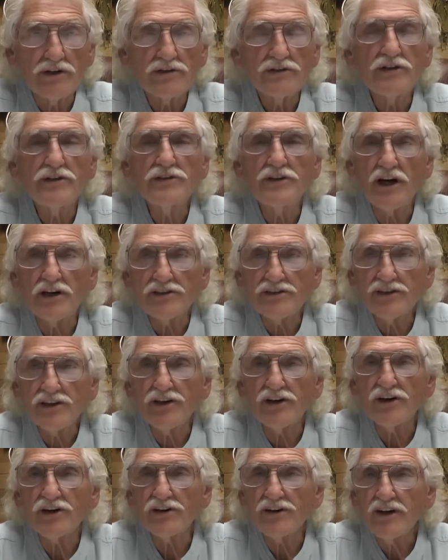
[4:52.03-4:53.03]
To touch the
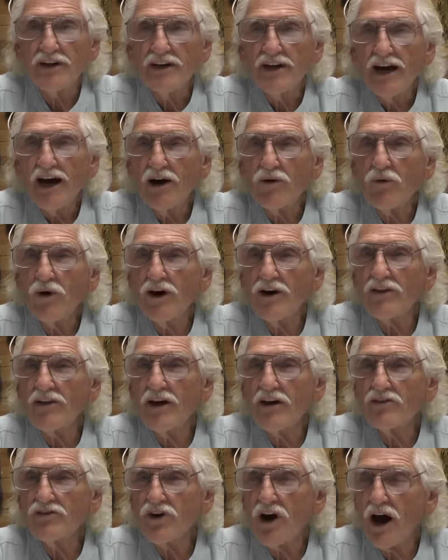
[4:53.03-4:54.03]
earth. And one of
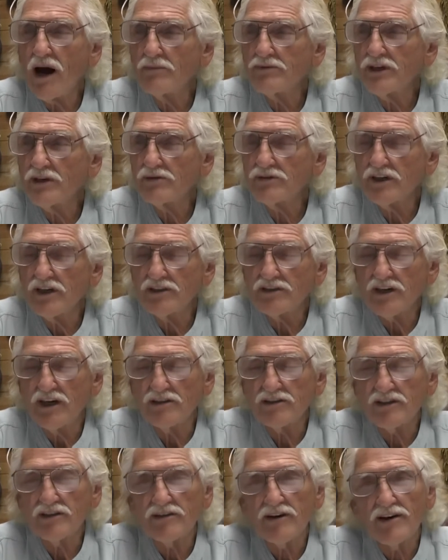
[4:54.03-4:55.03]
the tribes,
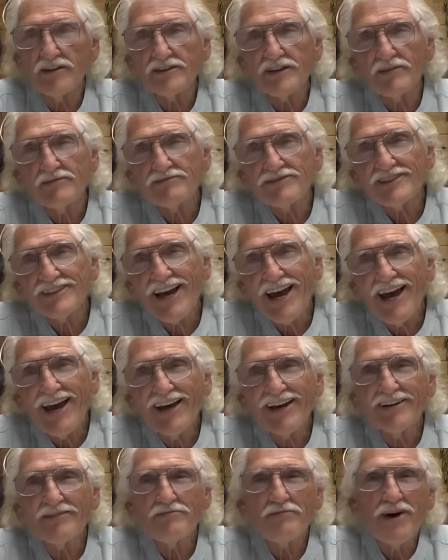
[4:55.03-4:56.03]
it's a
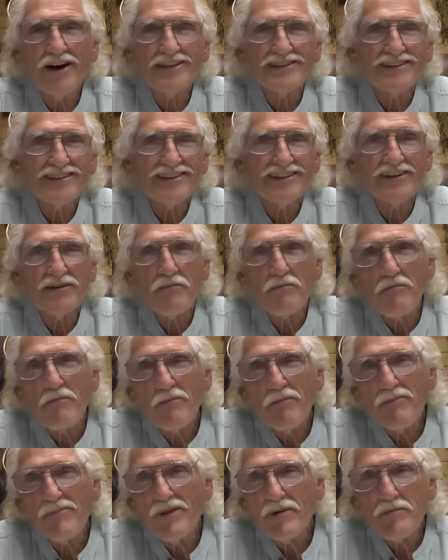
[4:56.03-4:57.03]
saying of basically
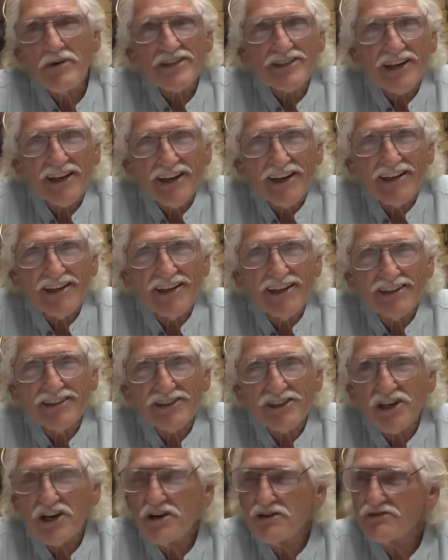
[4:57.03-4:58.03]
the mystic Indian
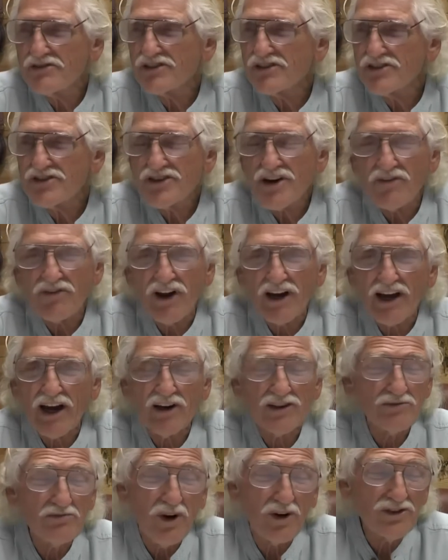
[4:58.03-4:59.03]
chiefs and stuff like that,
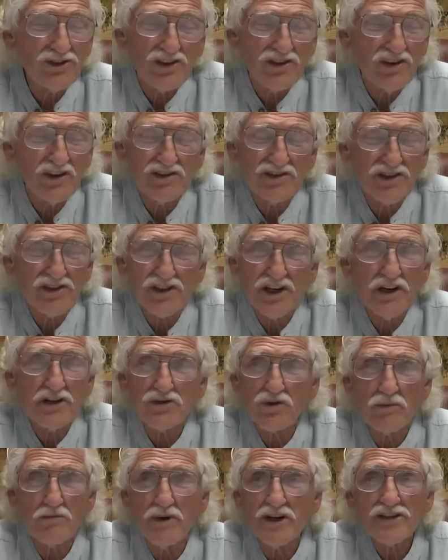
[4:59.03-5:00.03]
because most of the chiefs
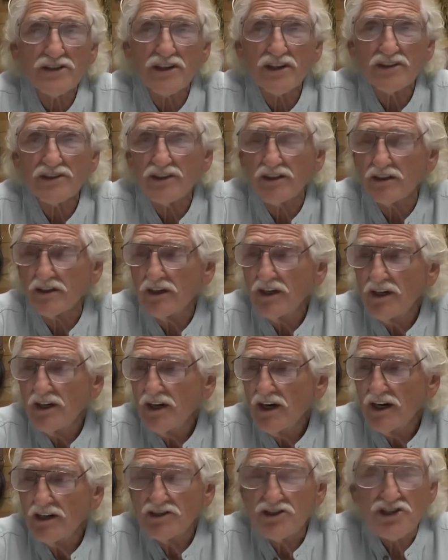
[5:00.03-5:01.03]
were mystics and
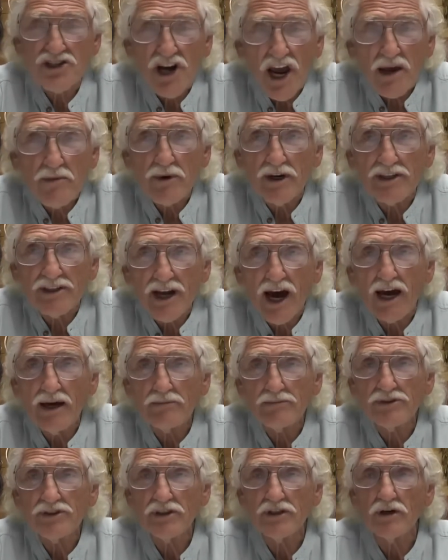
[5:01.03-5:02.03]
shaman
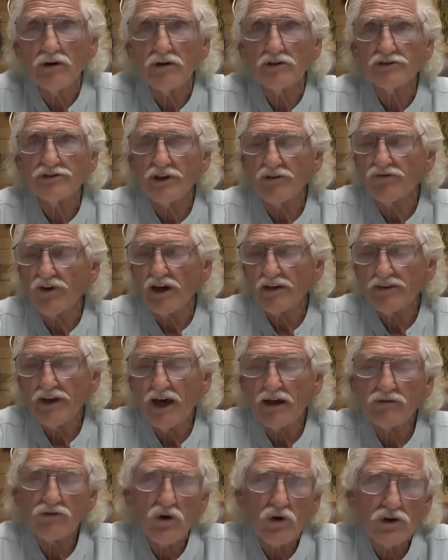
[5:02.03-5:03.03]
types, and stuff like
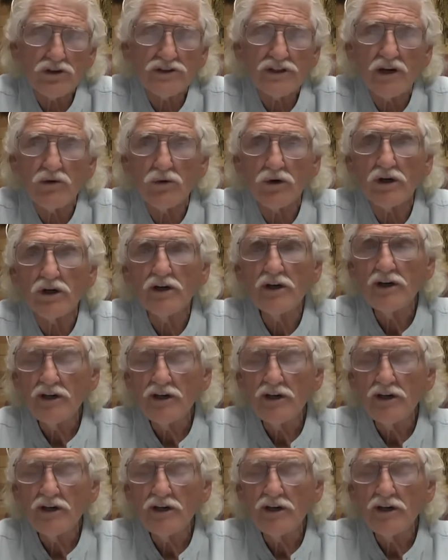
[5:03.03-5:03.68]
that. Of course they were.